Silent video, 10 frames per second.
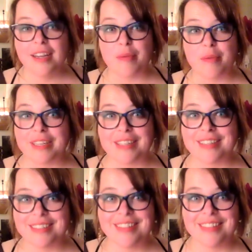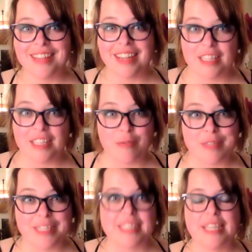I mean, that was
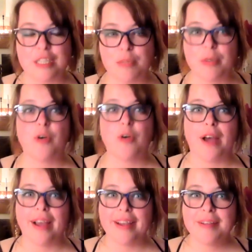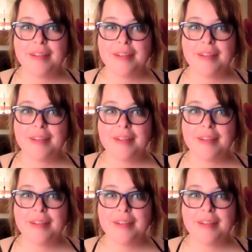like a desperate cry.